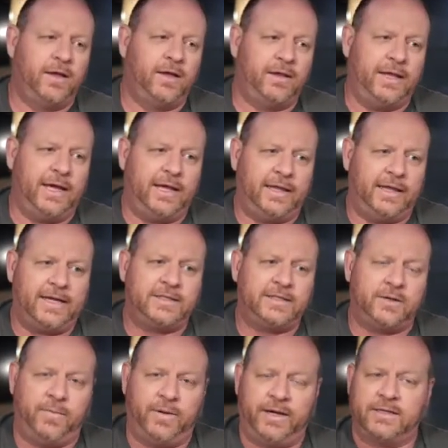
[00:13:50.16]
that's
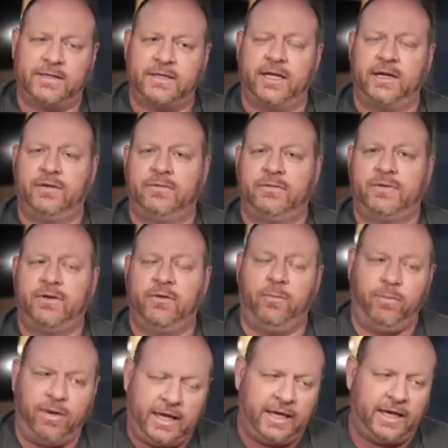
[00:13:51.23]
the biggest thing to
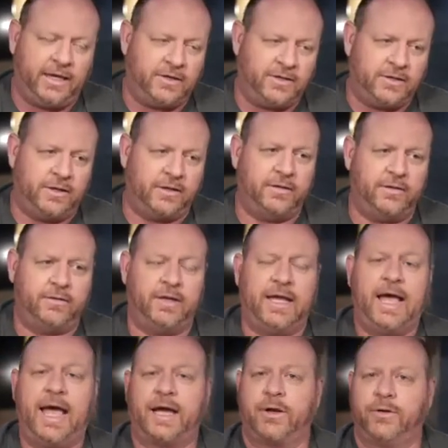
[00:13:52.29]
me, is the
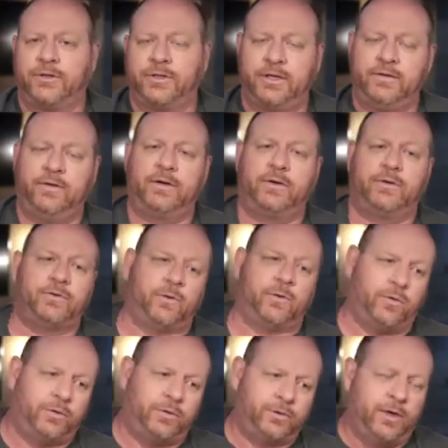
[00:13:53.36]
accuracy of the
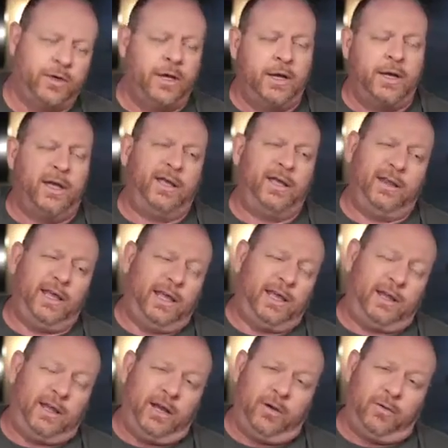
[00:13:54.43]
controllers.
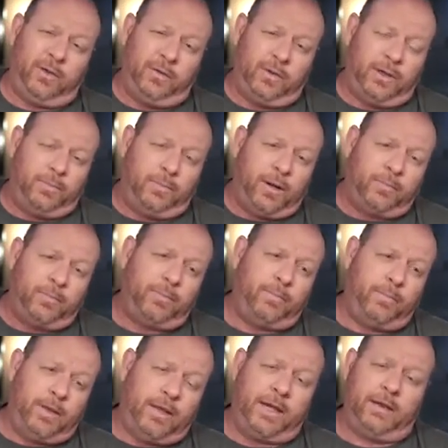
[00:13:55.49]

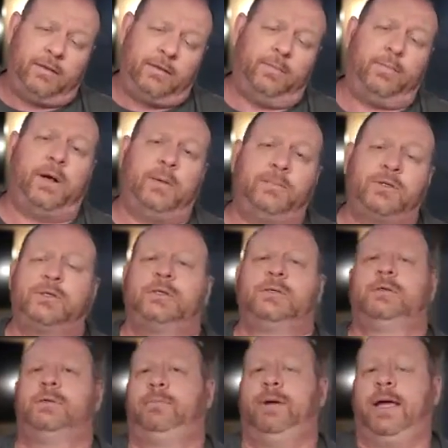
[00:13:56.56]
The
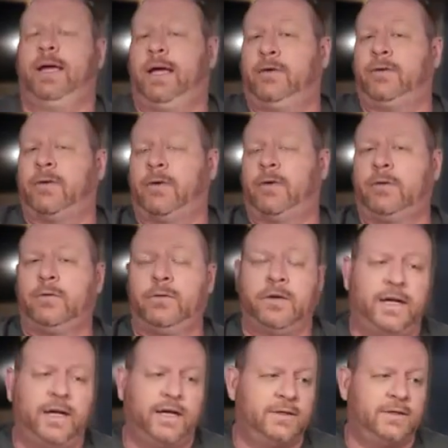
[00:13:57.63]
pumps being internal
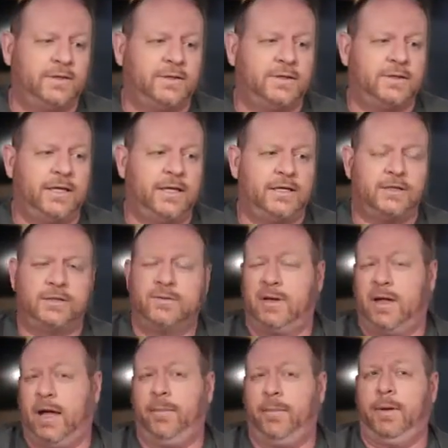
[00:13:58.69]
is
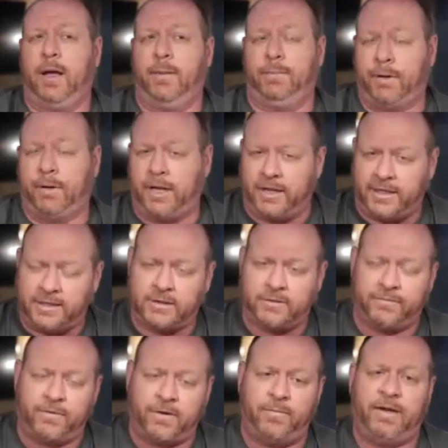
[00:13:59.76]
a plus
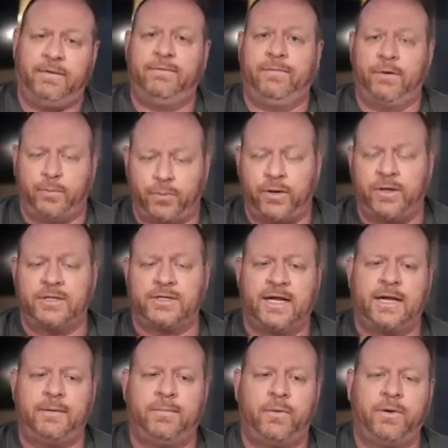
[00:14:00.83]
from a footprint
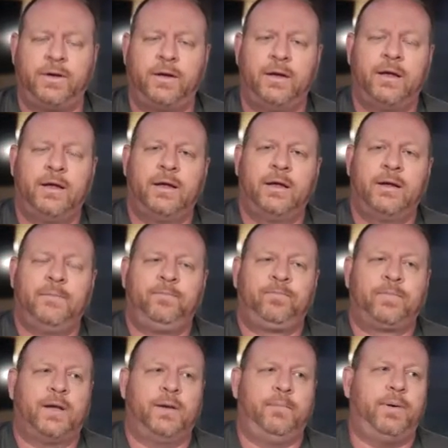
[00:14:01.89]
standpoint,
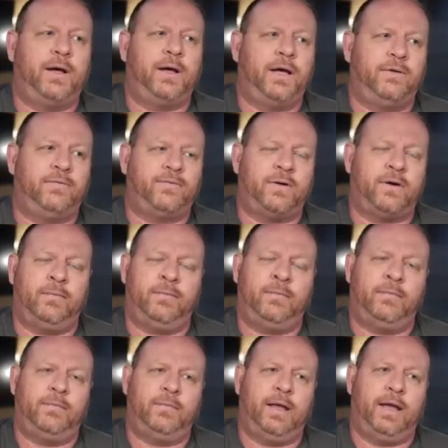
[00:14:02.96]
but
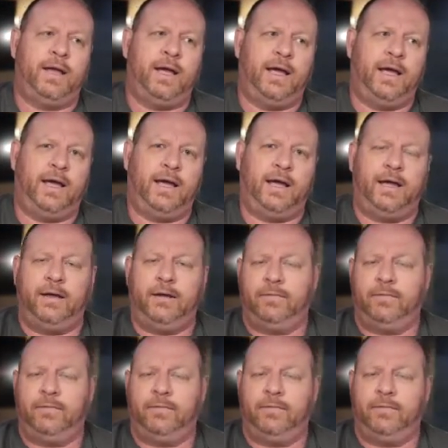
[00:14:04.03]
from a,